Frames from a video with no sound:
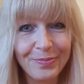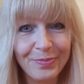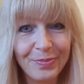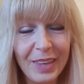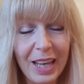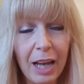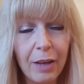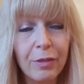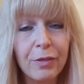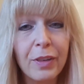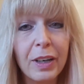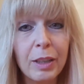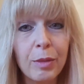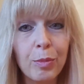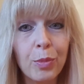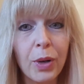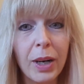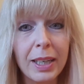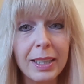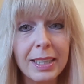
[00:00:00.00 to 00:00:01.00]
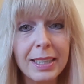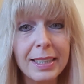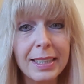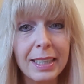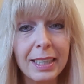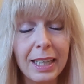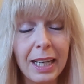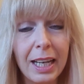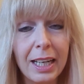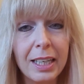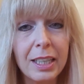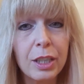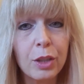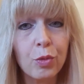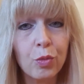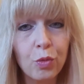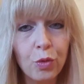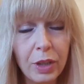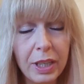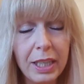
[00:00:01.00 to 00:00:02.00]
Have fun in practicing that. It's
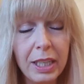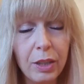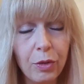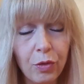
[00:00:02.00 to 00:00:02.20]
really,